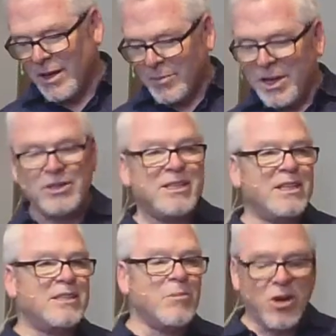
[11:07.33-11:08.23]
Peter
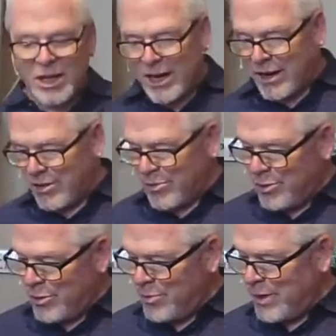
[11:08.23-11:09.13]
sends them all out of the
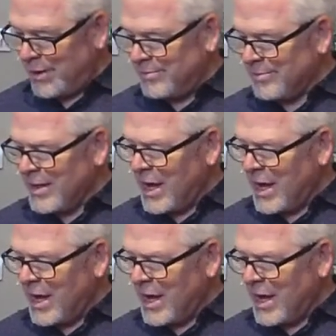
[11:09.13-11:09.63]
room, and